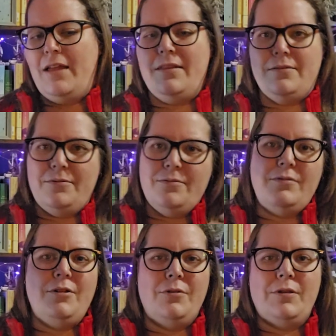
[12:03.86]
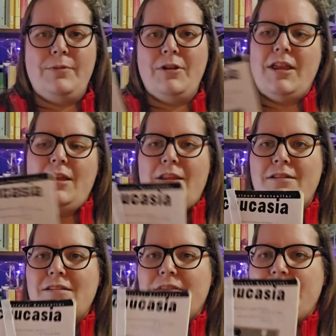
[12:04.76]
and, you know, communicating
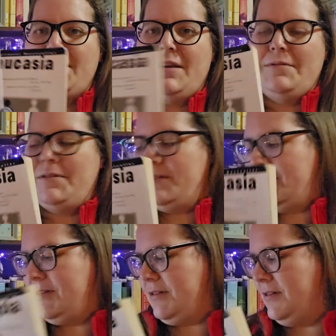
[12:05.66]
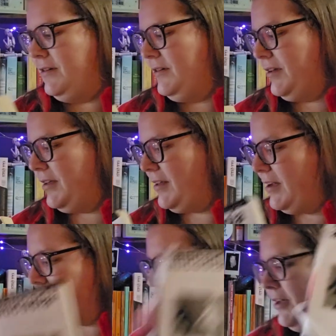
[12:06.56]
and stuff like that with her sister like
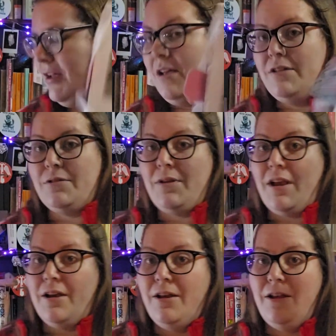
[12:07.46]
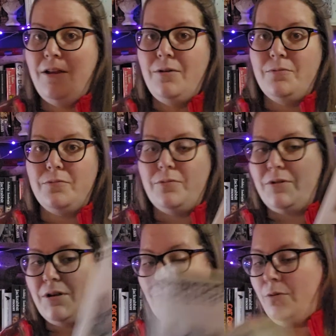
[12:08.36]
that. So yeah,
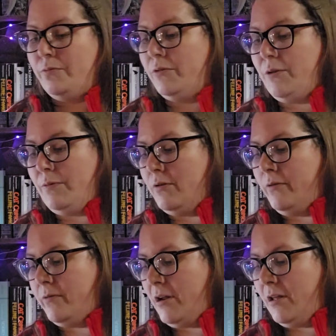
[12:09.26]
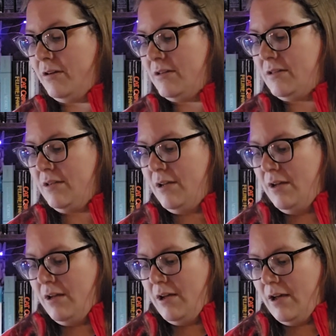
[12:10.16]
really cool, really beautiful writing. Just,
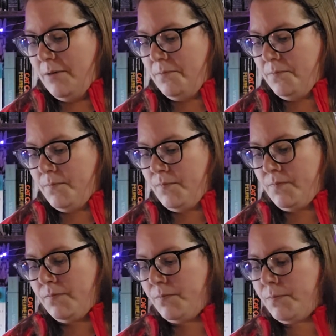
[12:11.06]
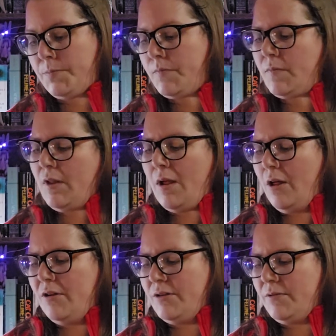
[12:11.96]
um,
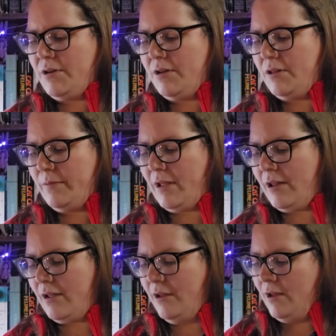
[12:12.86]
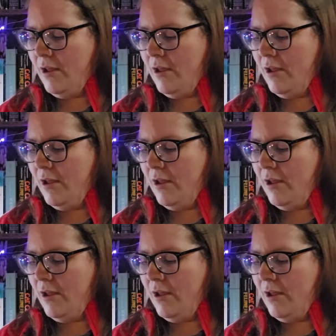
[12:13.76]
I'll just read the beginning.